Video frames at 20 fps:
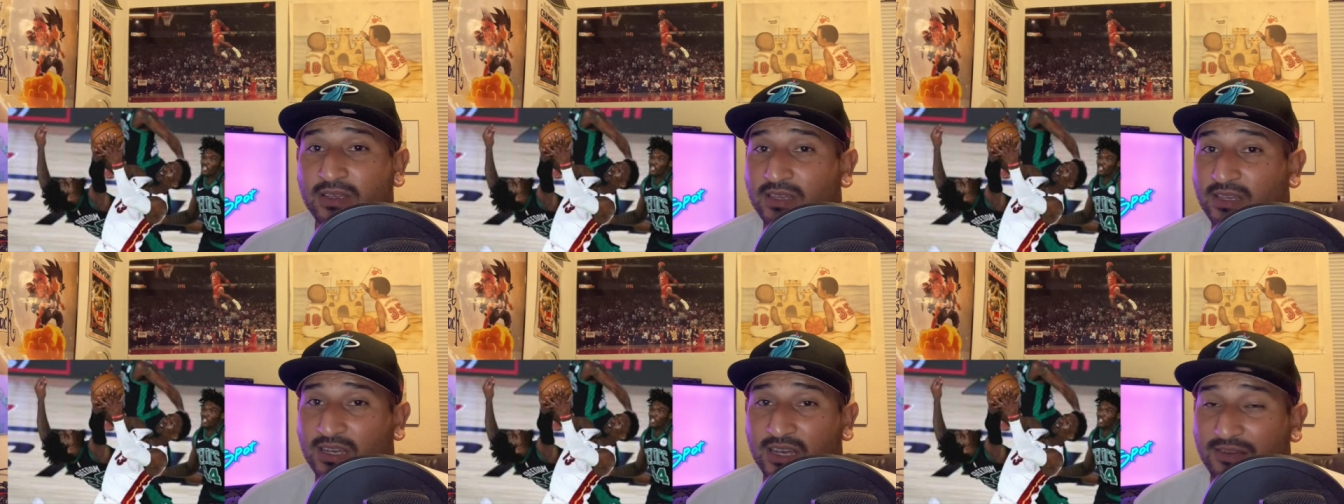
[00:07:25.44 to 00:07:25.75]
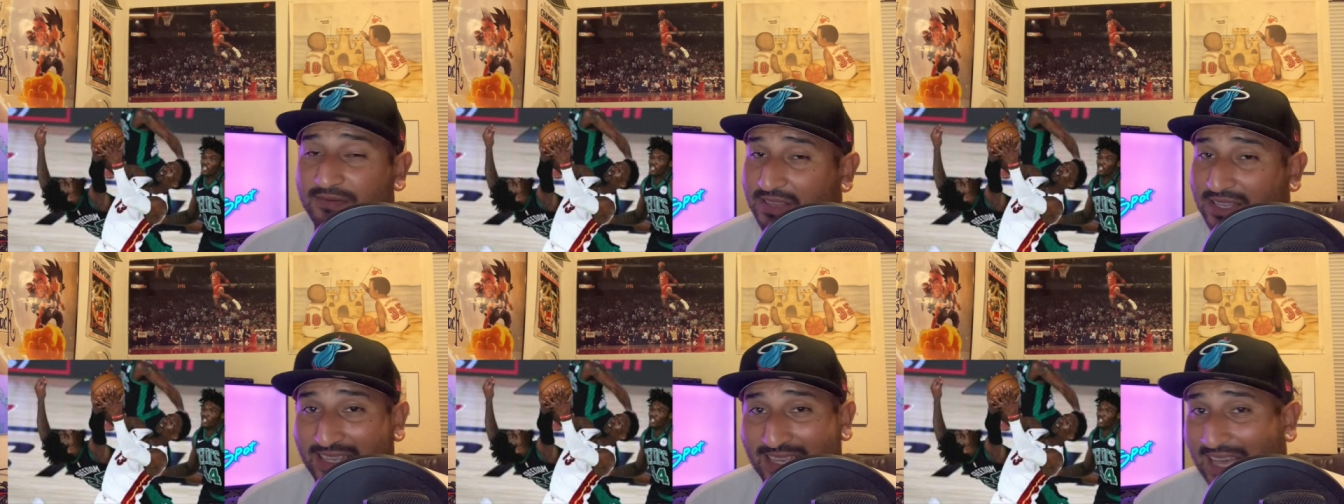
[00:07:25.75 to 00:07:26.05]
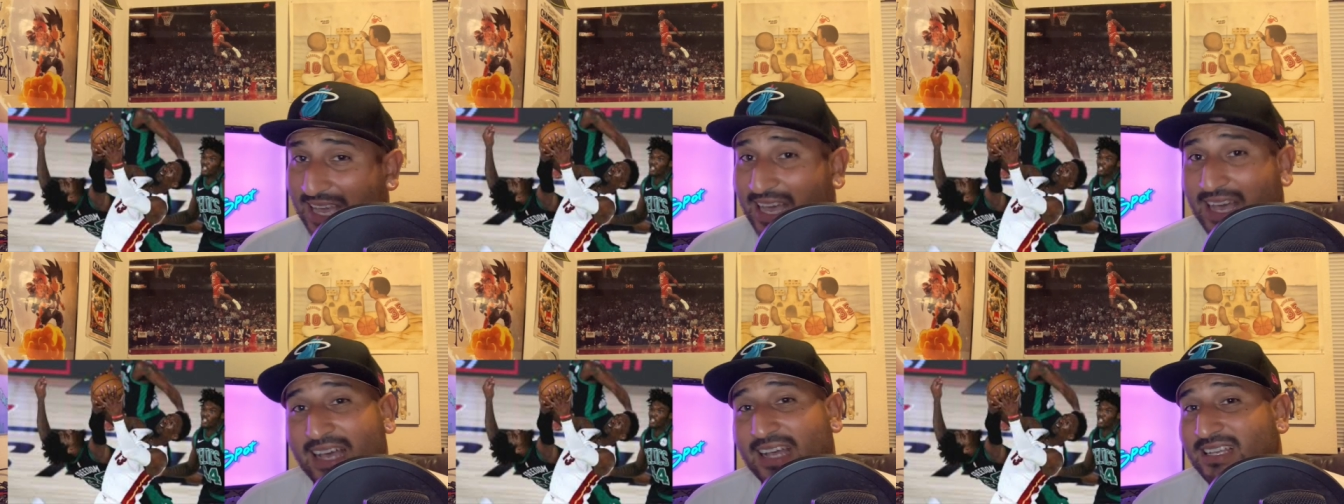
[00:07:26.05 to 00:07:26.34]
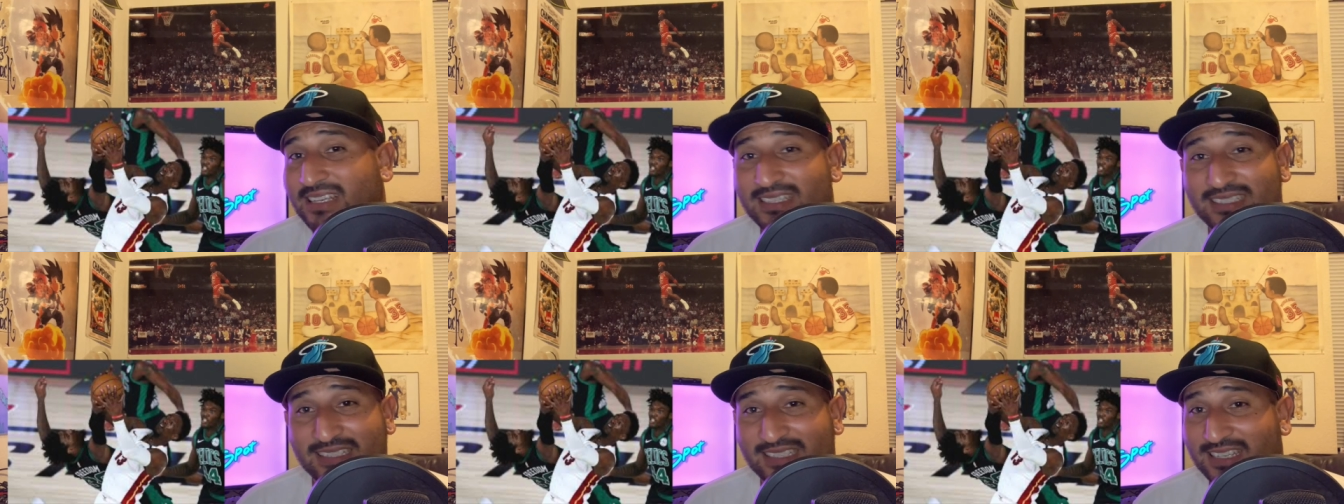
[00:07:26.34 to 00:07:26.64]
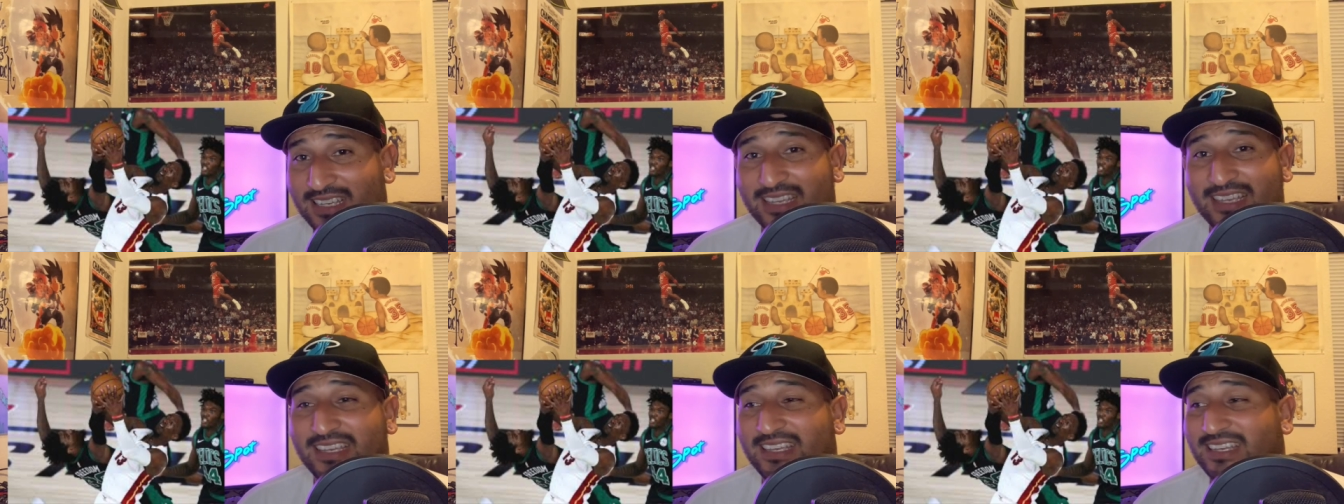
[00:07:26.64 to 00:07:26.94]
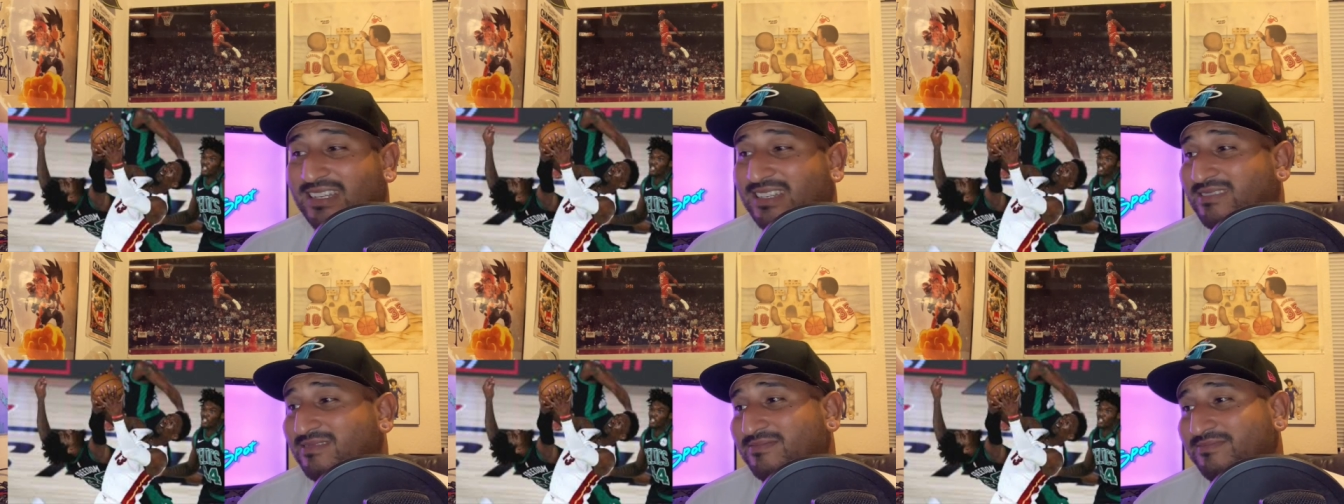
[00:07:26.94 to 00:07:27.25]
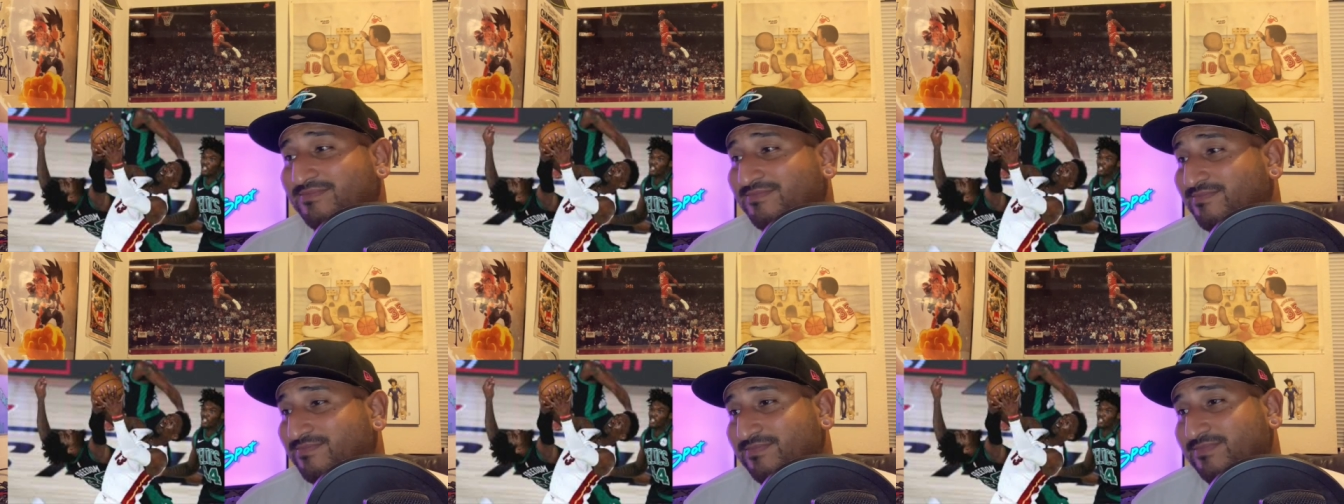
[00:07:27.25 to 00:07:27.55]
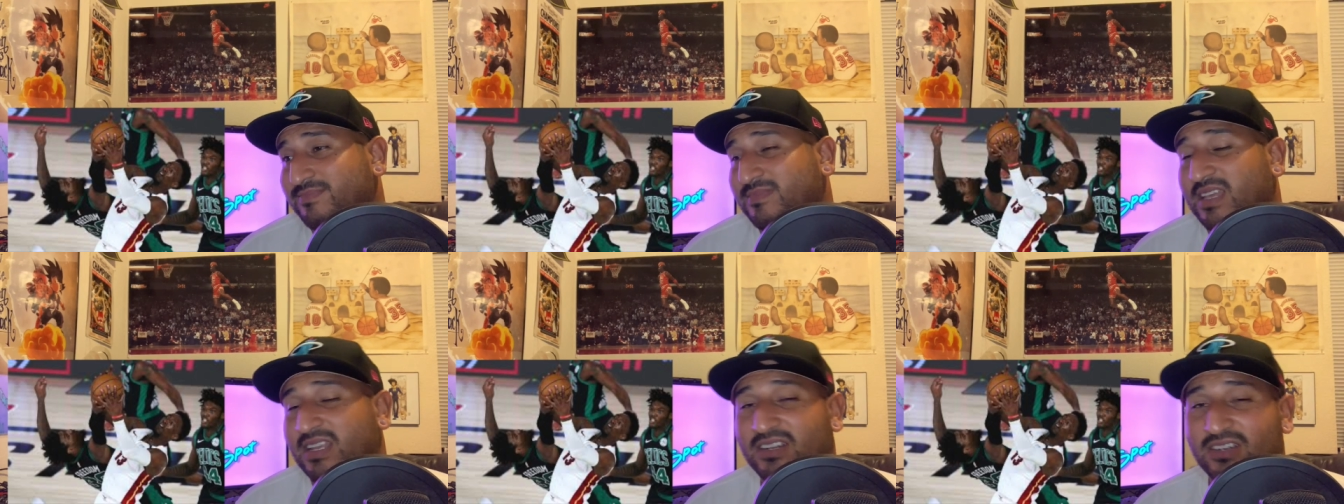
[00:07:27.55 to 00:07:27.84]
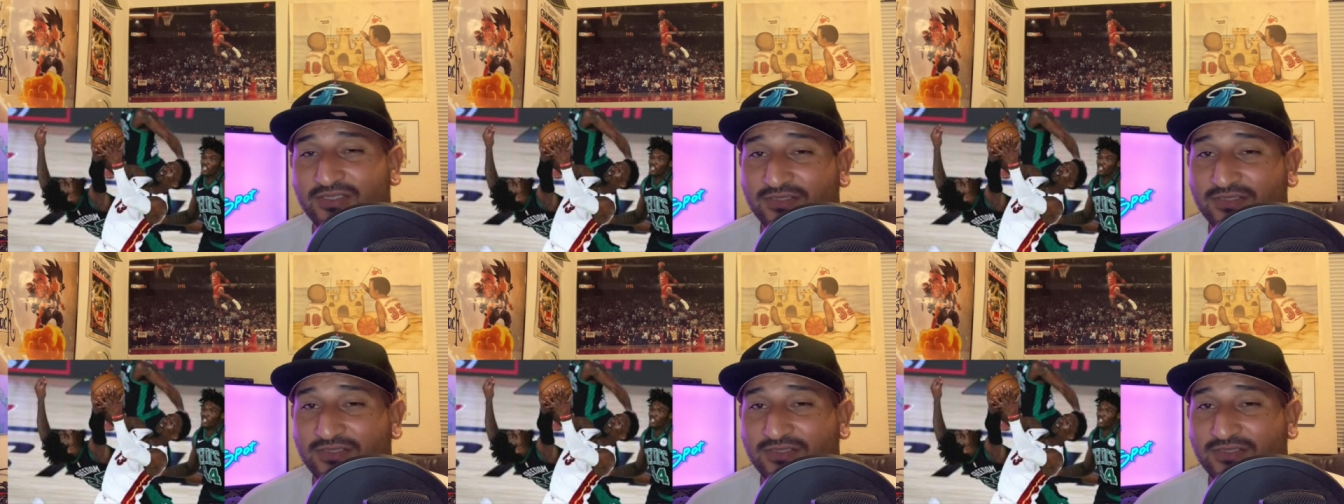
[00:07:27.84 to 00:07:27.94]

of the gas, and I don't know,